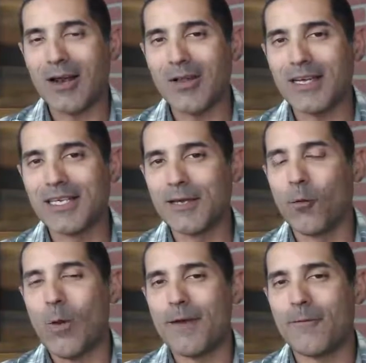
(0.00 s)
I don't like to
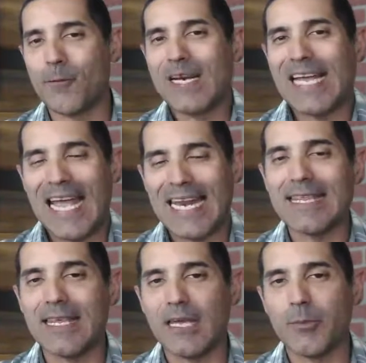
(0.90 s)
give away free
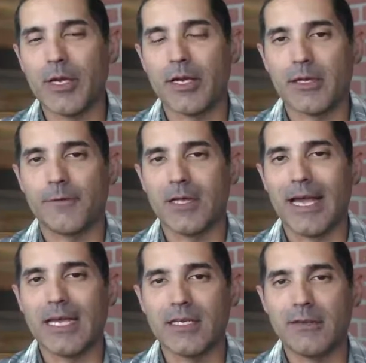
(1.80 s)
anything because I feel
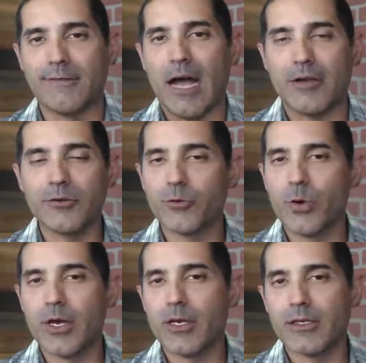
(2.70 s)
like it devalues
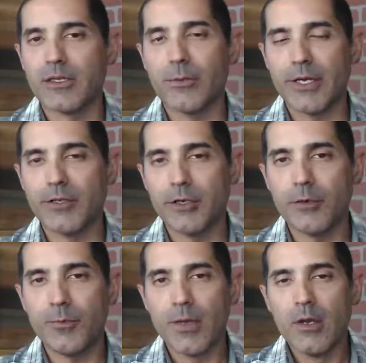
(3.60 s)
what it is that we
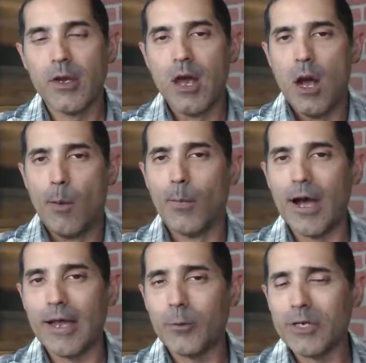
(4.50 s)
do.
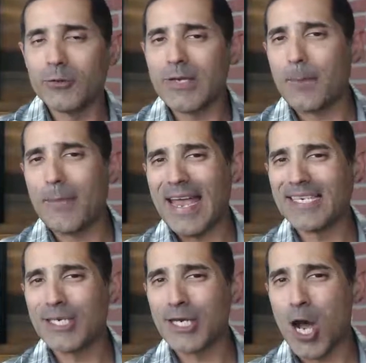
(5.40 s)
But when you say
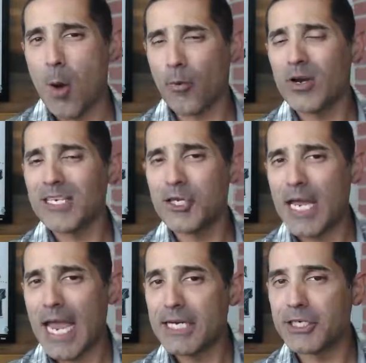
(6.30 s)
patient
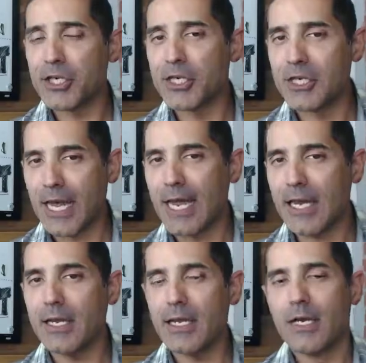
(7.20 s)
appreciation
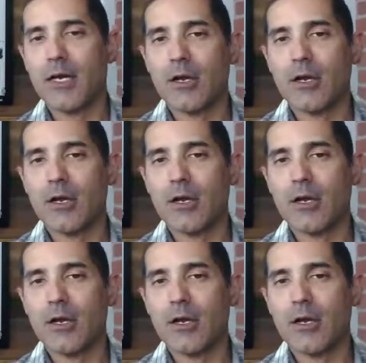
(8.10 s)
day,